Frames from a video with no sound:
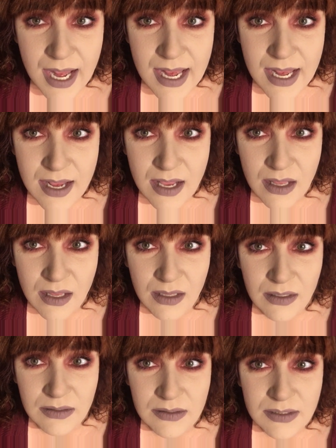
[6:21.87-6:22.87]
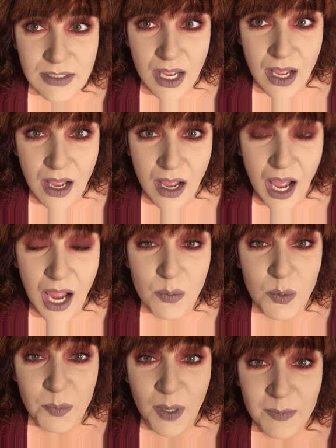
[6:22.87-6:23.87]
And uh, I
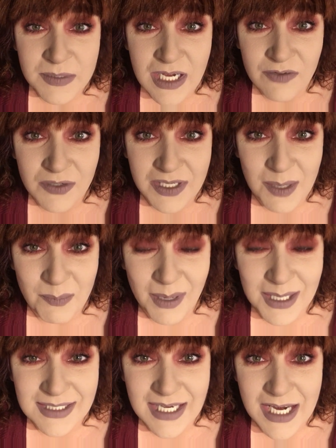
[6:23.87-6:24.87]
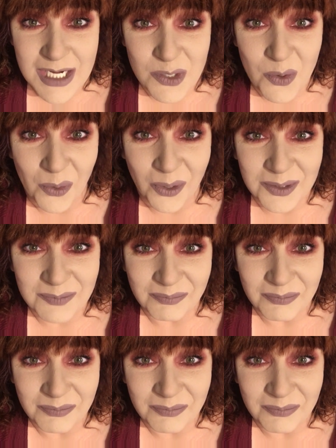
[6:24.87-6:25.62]
will probably never get my day in court.